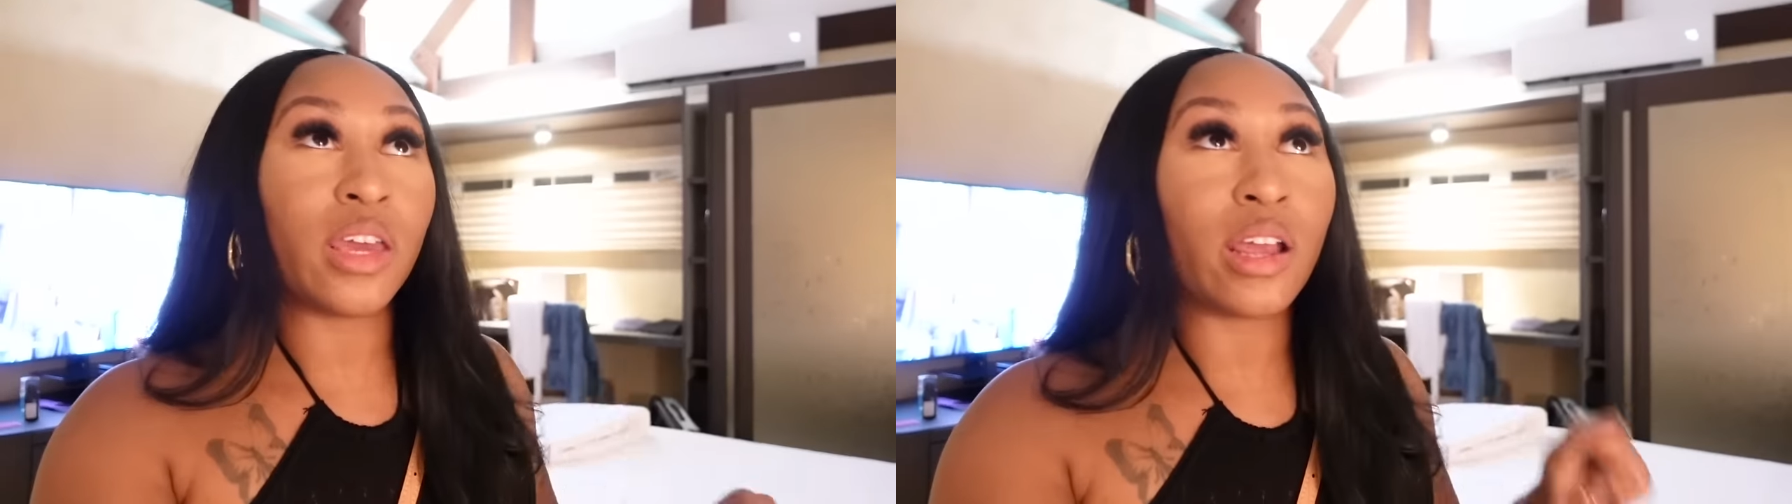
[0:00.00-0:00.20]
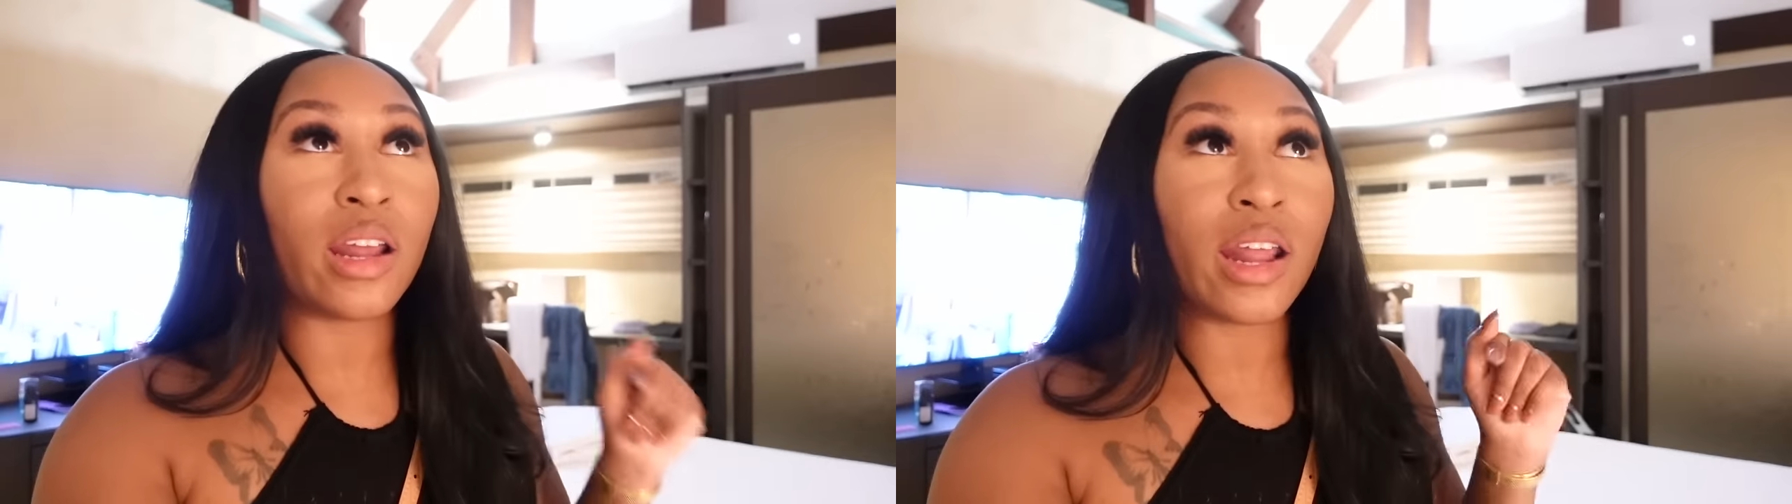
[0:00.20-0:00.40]

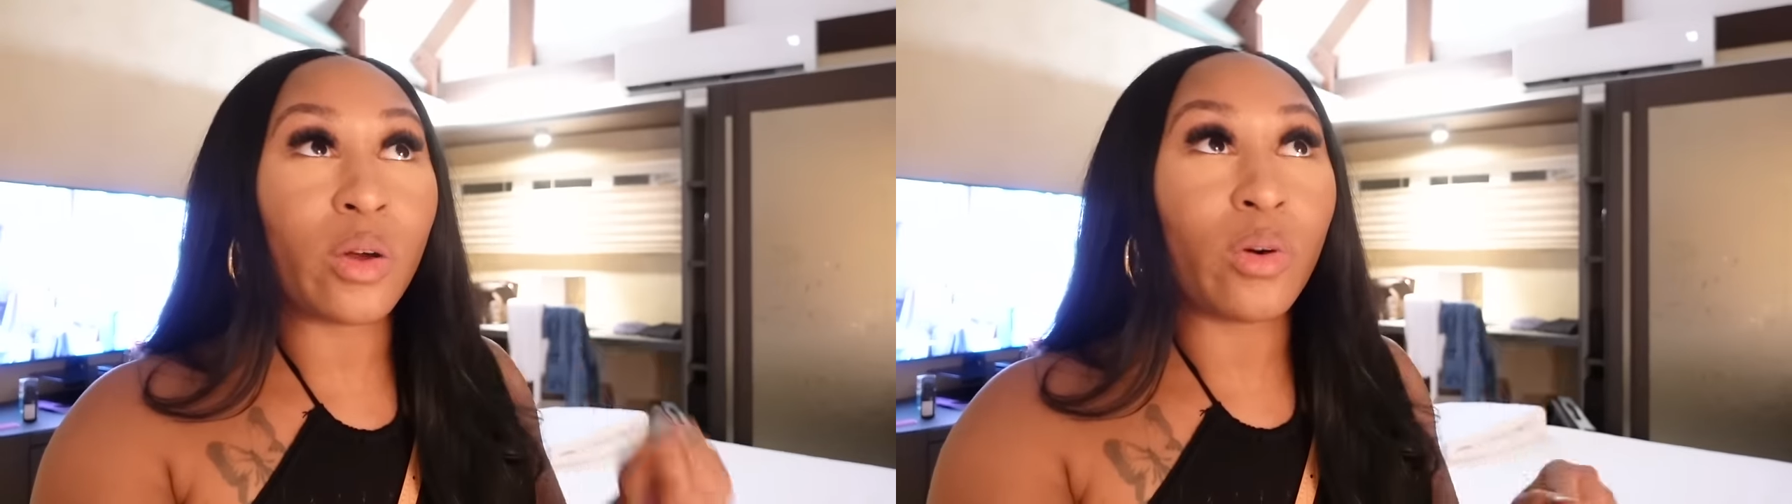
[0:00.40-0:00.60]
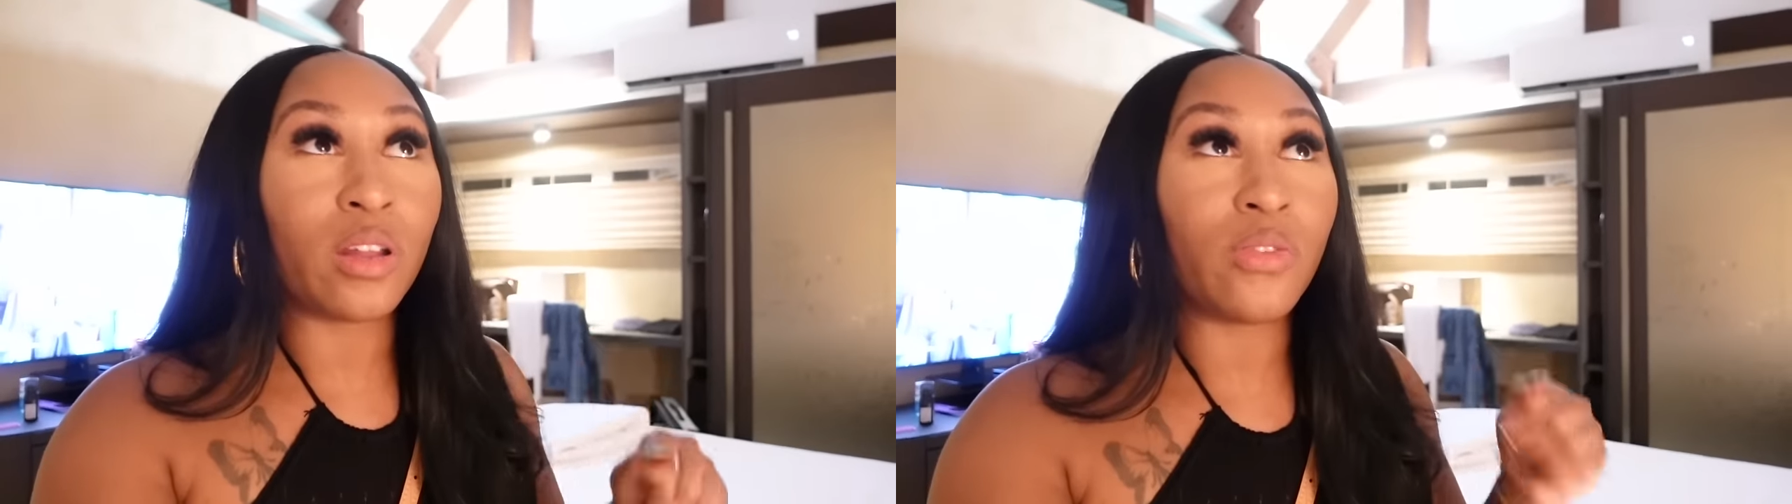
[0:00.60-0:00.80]
here in
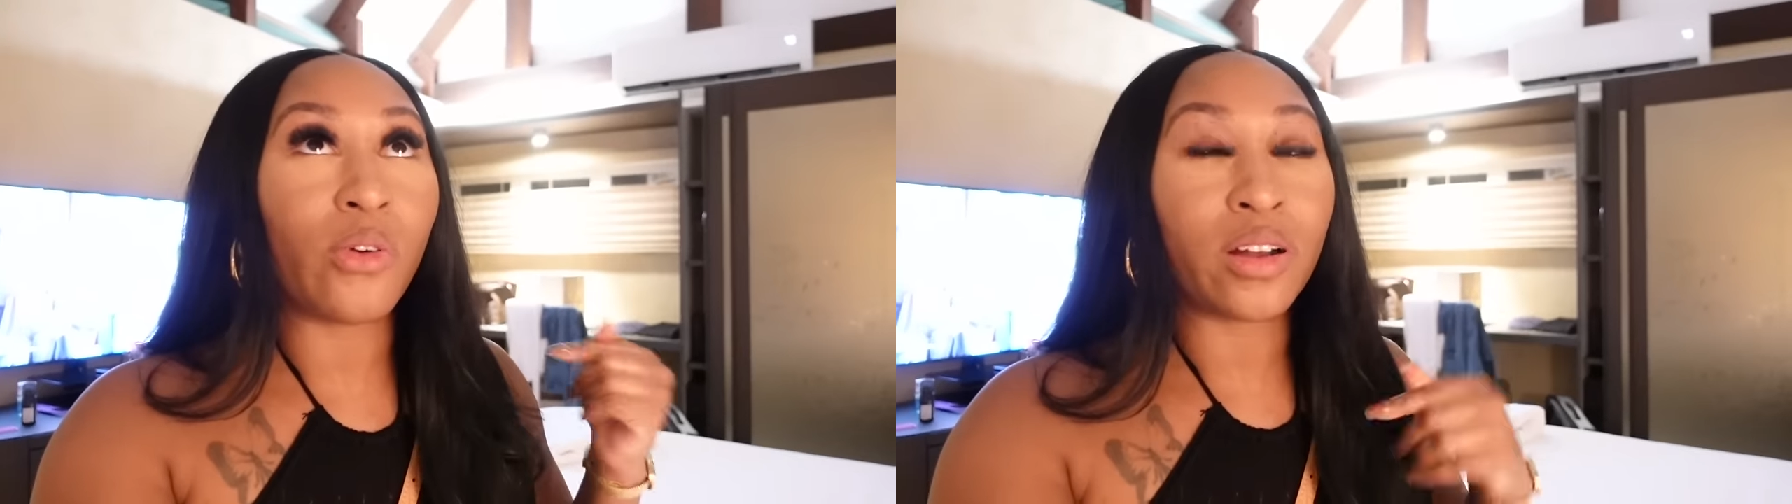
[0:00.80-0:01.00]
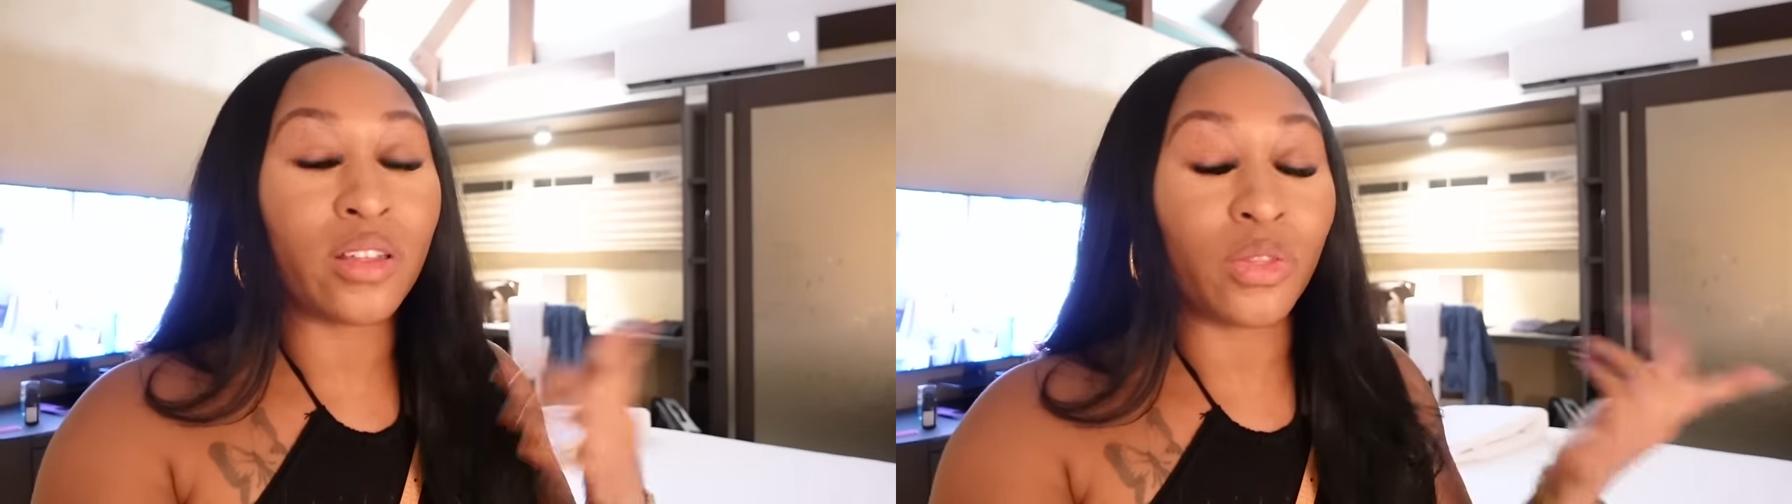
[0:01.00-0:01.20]
Anguilla
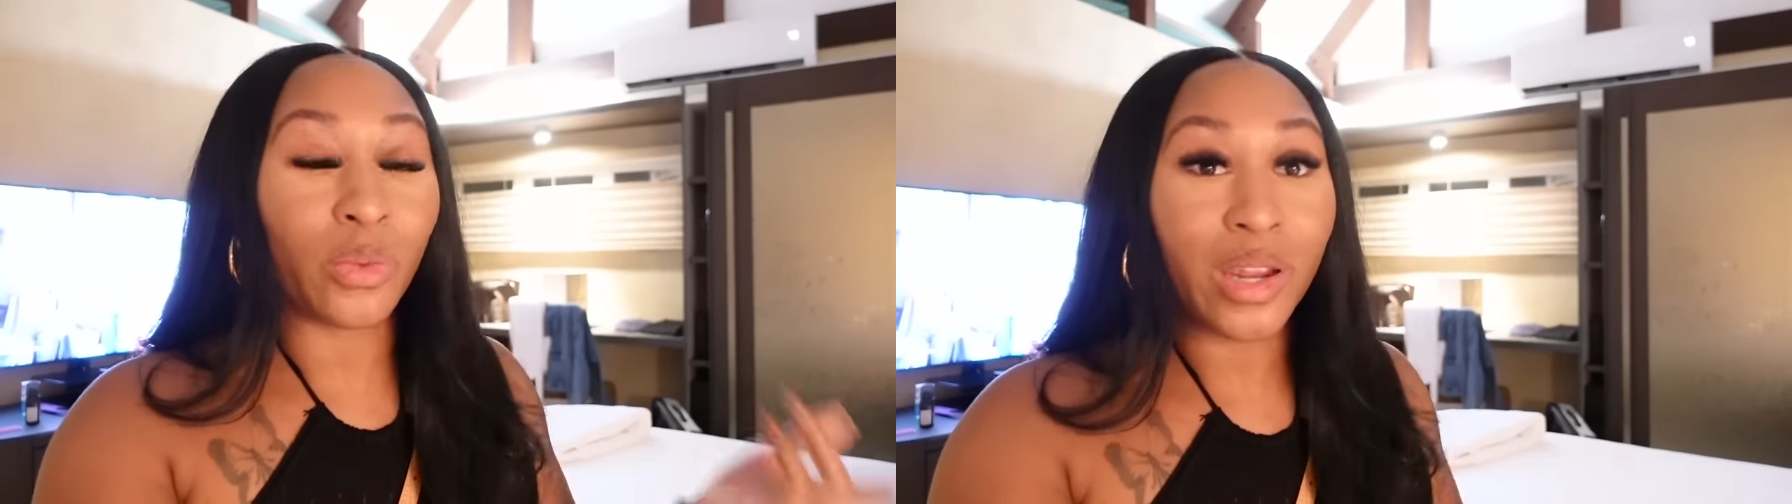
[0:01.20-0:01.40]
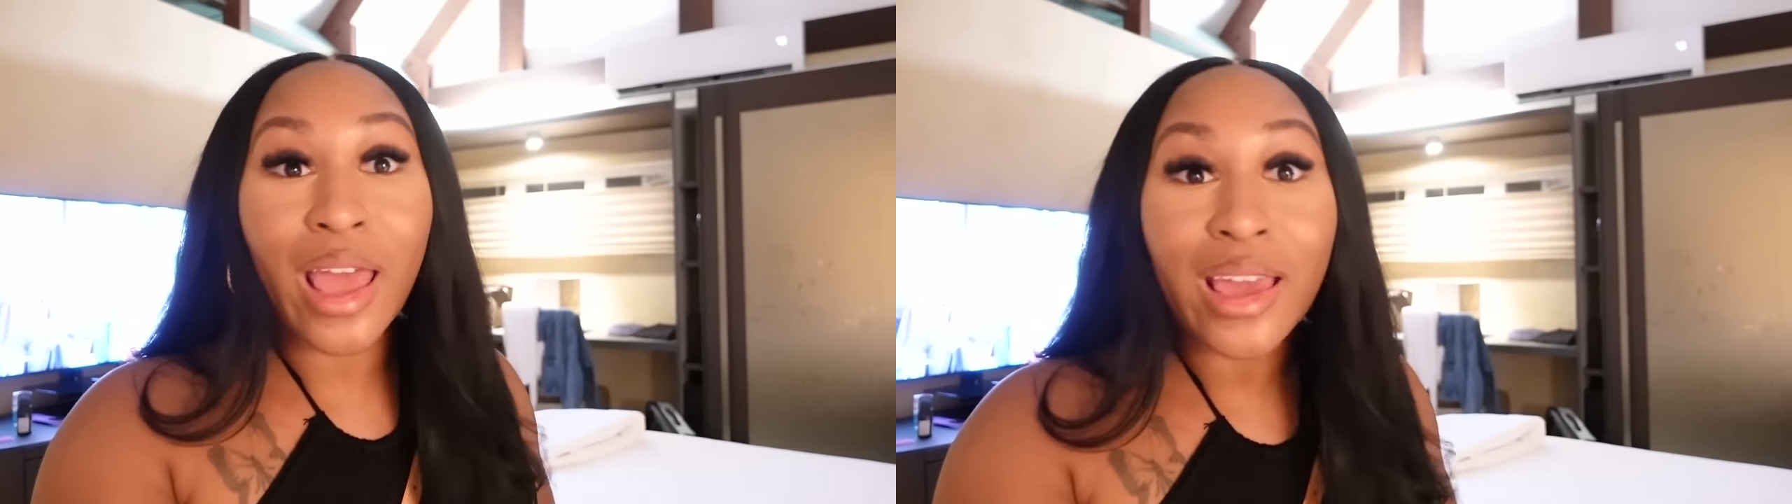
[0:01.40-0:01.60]
for another
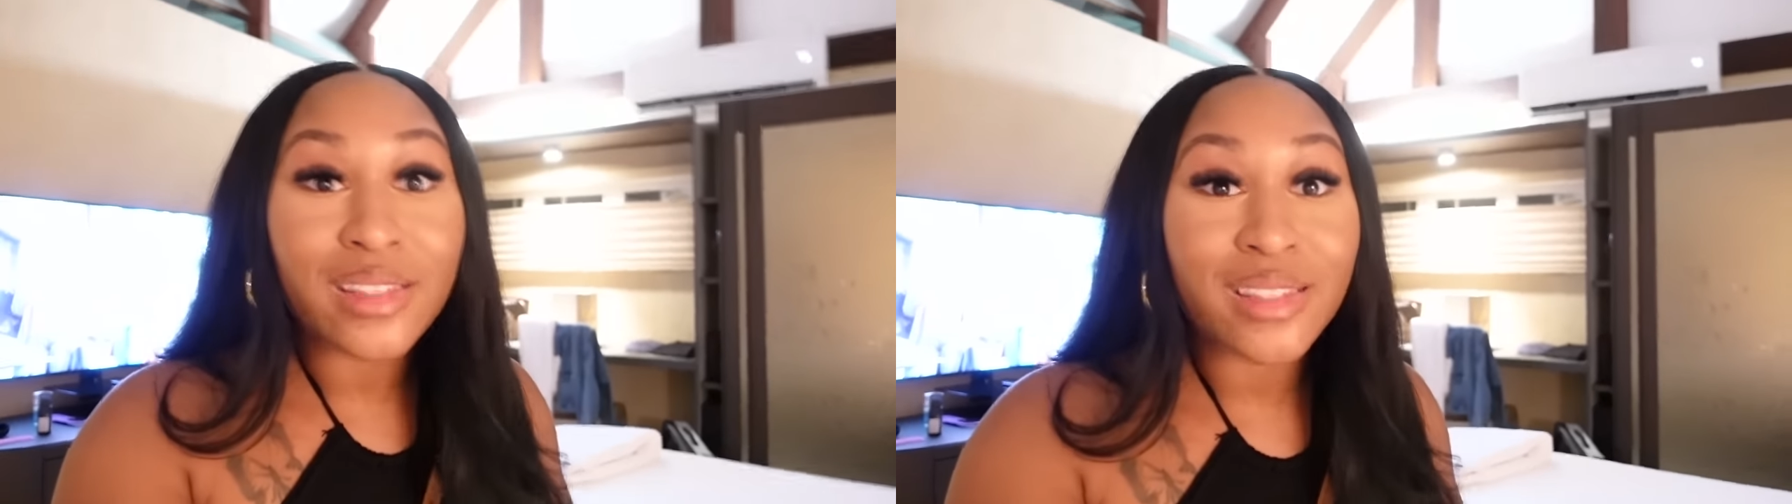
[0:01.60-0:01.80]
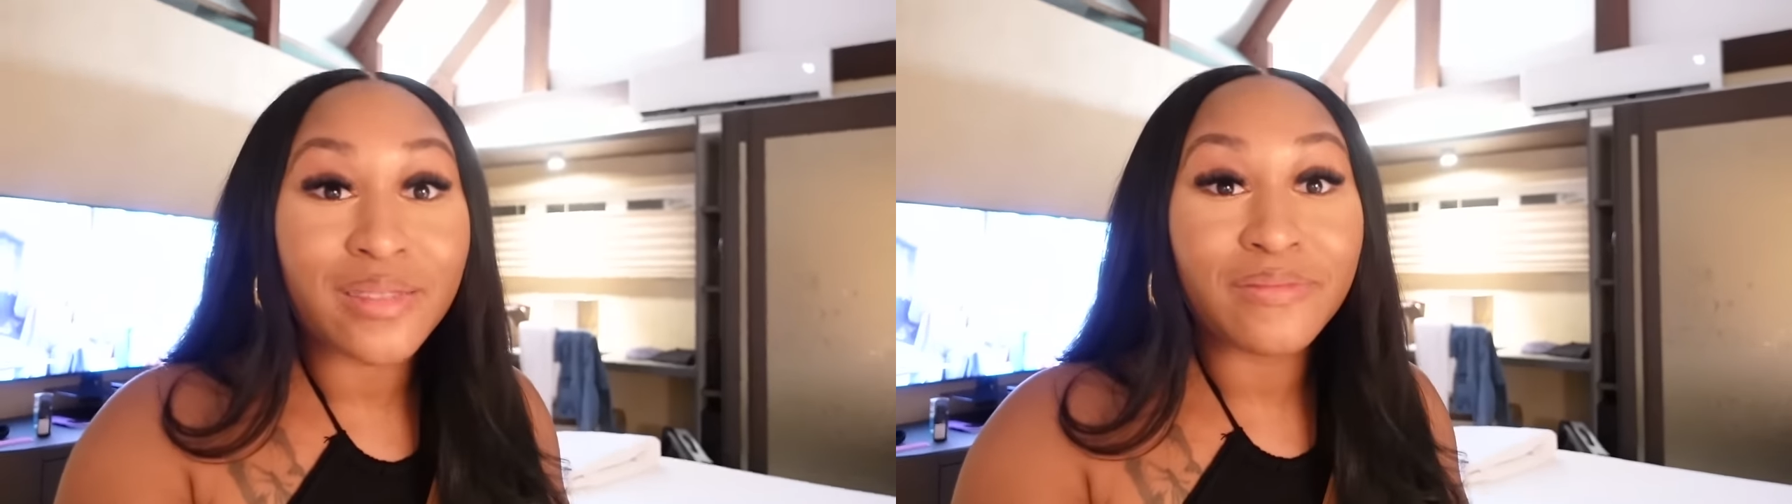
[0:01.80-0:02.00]
three
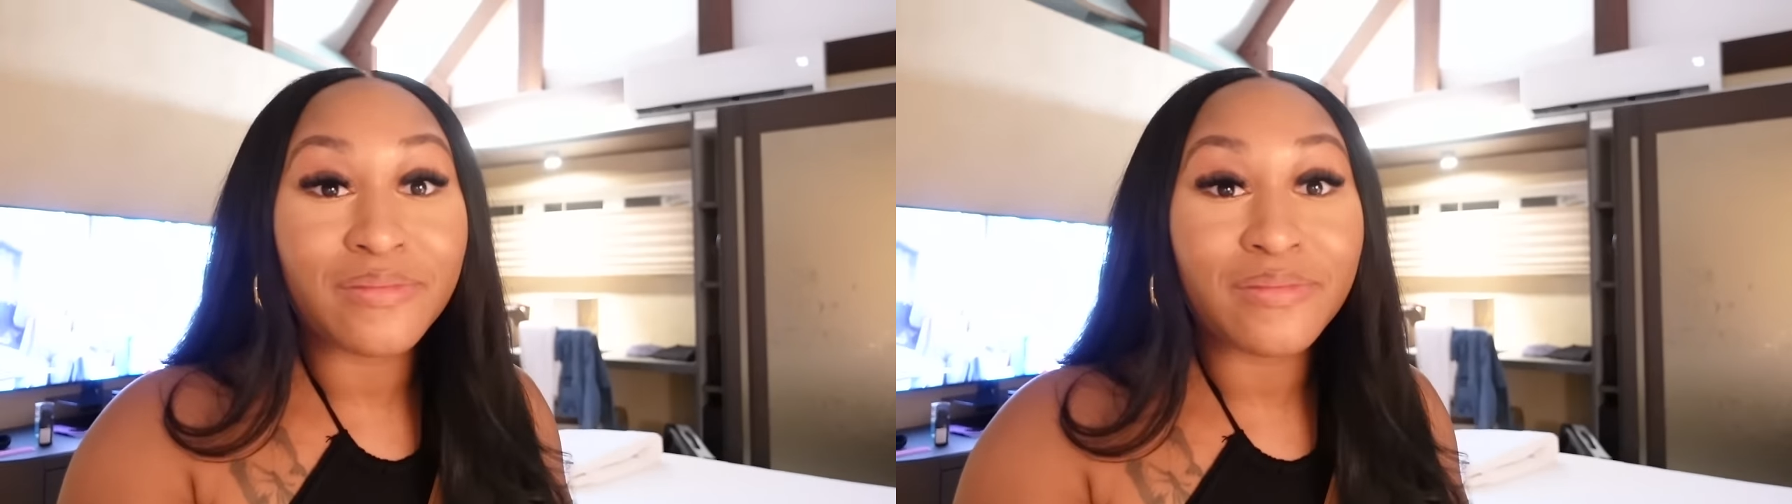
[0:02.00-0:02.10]
days.